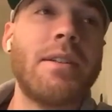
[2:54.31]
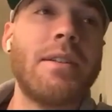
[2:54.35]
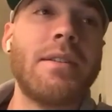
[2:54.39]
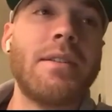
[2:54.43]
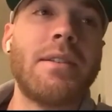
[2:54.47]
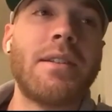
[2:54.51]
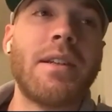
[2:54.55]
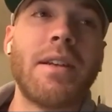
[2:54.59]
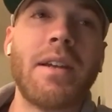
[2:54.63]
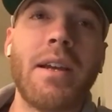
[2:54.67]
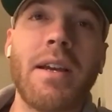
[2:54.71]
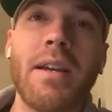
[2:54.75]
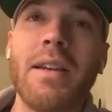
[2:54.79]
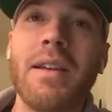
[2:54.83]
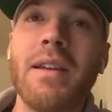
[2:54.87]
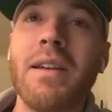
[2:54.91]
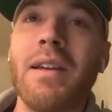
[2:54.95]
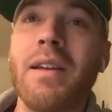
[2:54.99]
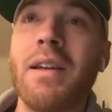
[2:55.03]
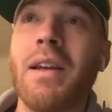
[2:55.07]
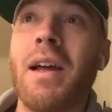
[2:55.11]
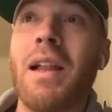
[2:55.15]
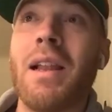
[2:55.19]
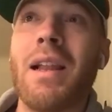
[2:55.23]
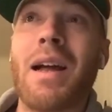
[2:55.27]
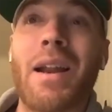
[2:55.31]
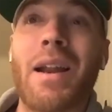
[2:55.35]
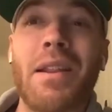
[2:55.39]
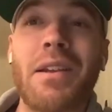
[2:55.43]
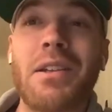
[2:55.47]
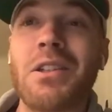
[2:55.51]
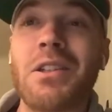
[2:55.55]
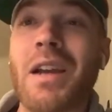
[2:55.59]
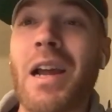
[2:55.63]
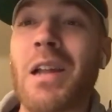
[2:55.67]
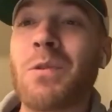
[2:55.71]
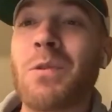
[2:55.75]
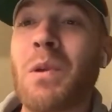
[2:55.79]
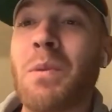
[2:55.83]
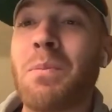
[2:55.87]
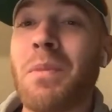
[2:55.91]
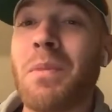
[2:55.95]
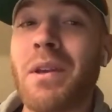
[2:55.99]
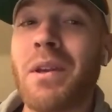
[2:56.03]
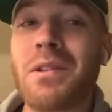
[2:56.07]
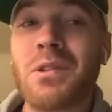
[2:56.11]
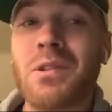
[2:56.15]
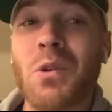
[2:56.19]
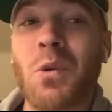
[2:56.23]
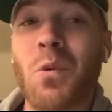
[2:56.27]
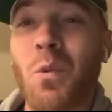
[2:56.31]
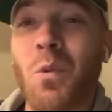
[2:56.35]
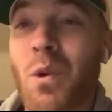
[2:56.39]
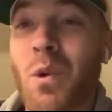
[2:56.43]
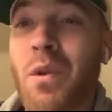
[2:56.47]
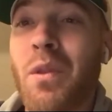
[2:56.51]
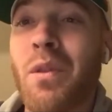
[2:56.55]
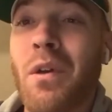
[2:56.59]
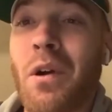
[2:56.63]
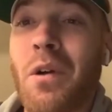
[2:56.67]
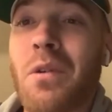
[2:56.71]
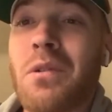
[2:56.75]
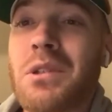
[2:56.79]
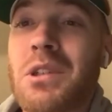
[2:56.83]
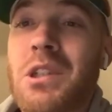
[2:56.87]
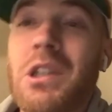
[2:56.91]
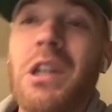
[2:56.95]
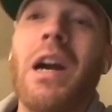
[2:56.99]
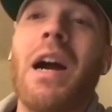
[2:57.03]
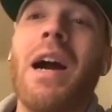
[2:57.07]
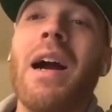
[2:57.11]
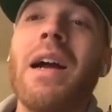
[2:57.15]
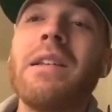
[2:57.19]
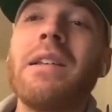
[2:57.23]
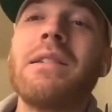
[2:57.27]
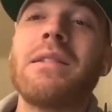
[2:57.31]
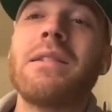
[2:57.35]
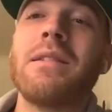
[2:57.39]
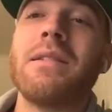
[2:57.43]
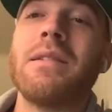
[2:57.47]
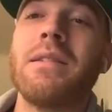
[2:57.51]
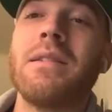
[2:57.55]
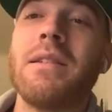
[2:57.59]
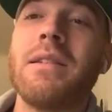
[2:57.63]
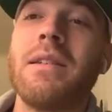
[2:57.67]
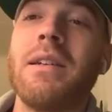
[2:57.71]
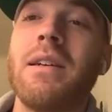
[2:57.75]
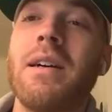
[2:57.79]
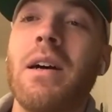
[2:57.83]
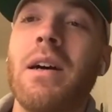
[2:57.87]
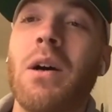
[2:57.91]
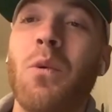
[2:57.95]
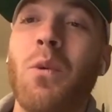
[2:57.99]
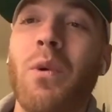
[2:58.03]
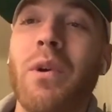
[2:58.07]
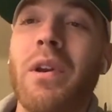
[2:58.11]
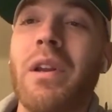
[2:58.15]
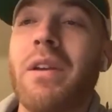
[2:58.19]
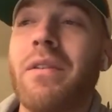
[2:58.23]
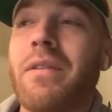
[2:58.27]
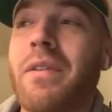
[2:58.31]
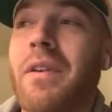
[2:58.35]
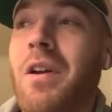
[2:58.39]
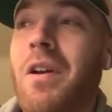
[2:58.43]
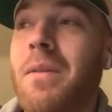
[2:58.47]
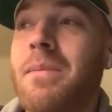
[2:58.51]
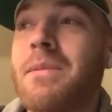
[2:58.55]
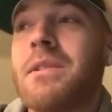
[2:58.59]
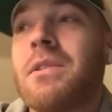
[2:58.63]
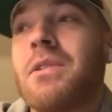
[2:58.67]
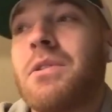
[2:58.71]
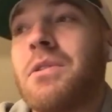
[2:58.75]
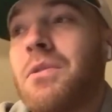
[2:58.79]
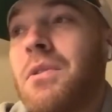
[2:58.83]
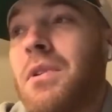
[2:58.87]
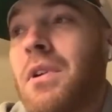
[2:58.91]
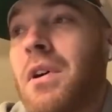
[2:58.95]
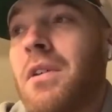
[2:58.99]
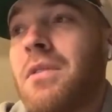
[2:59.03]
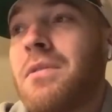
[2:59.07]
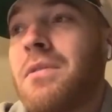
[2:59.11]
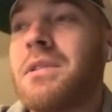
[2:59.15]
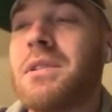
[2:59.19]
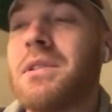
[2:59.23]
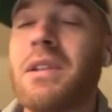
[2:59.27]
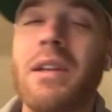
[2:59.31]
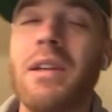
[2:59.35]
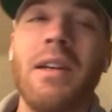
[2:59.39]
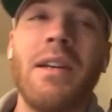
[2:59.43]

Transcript: Tonight, a lot of the shots we missed were those shots. Would he have helped? Who knows?